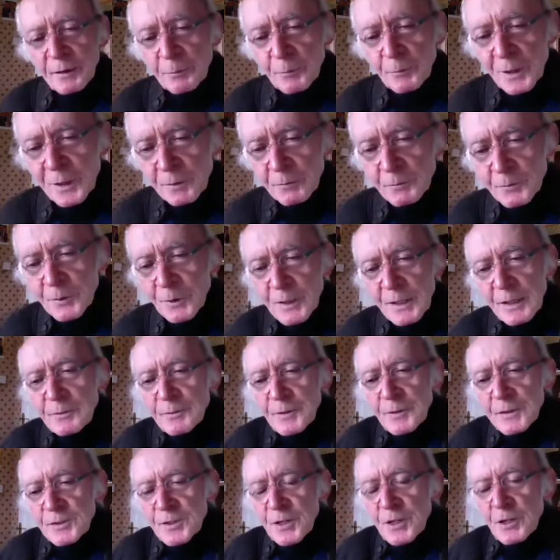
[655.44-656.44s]
we'll leave
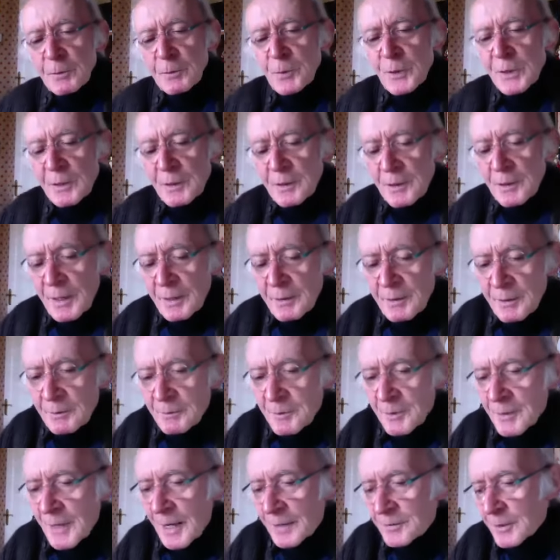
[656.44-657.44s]
this now, but I
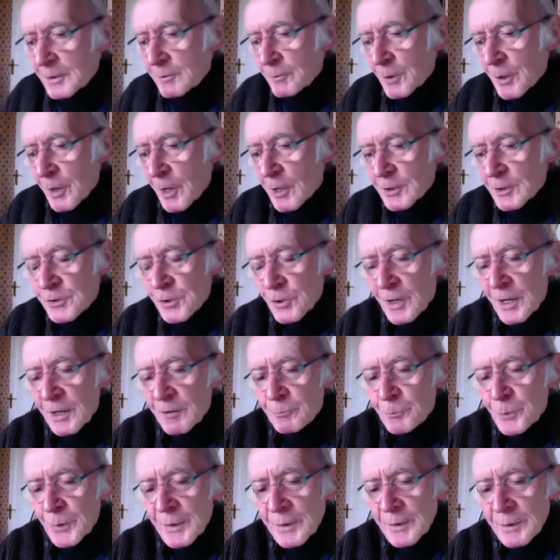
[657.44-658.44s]
think we'll also
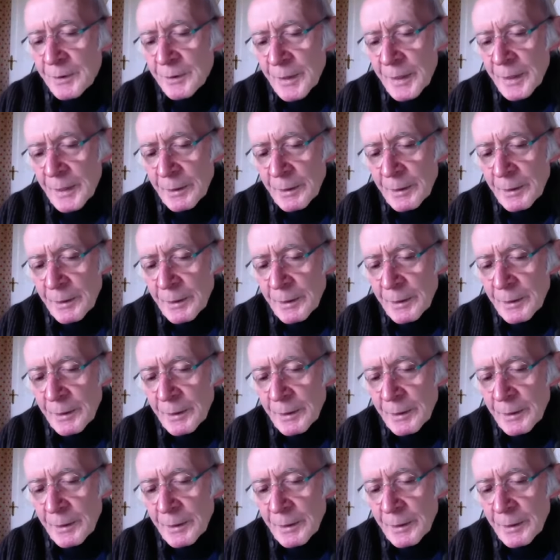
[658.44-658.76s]
have been